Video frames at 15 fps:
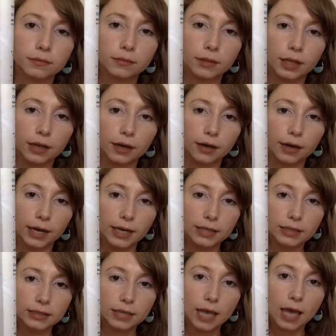There it
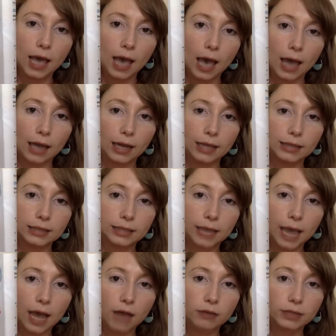is. And let's
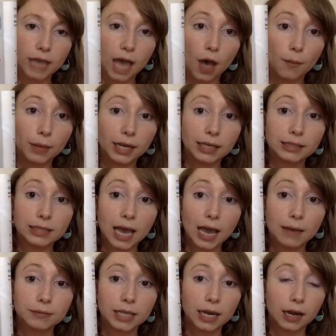count how many
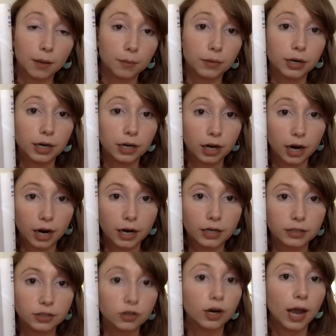times that number
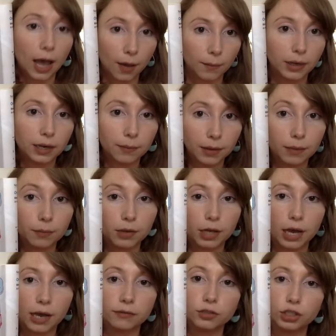occurs, or how many people
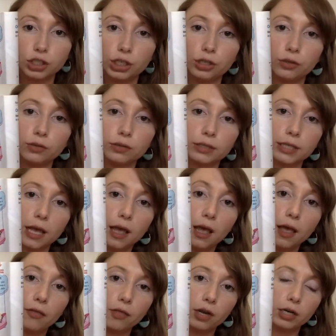have shoes
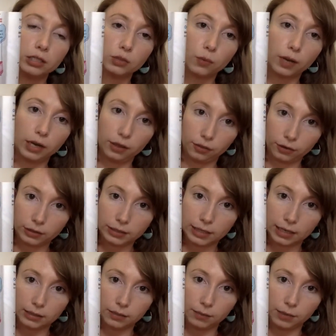that are 23
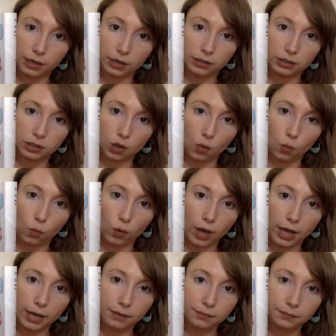centimeters. So
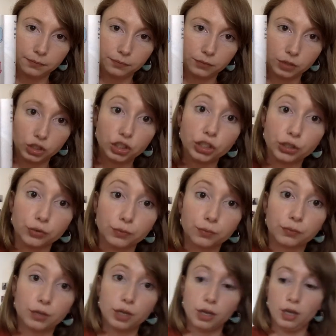1, 2.
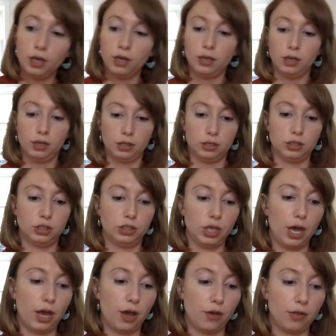So
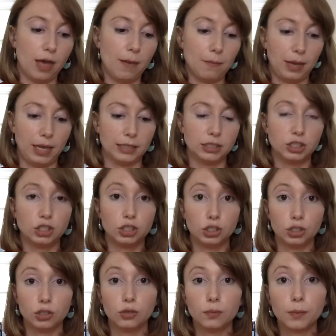that means
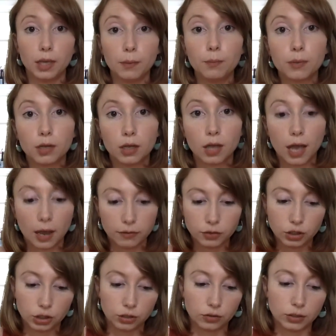2 people have
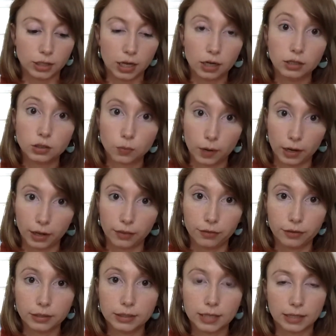shoes that are
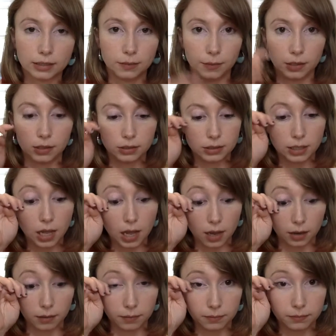23 centimeters
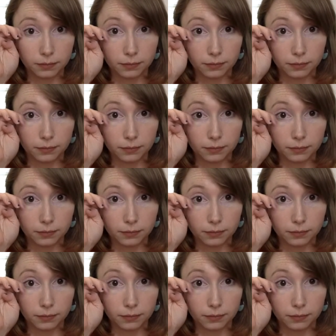long.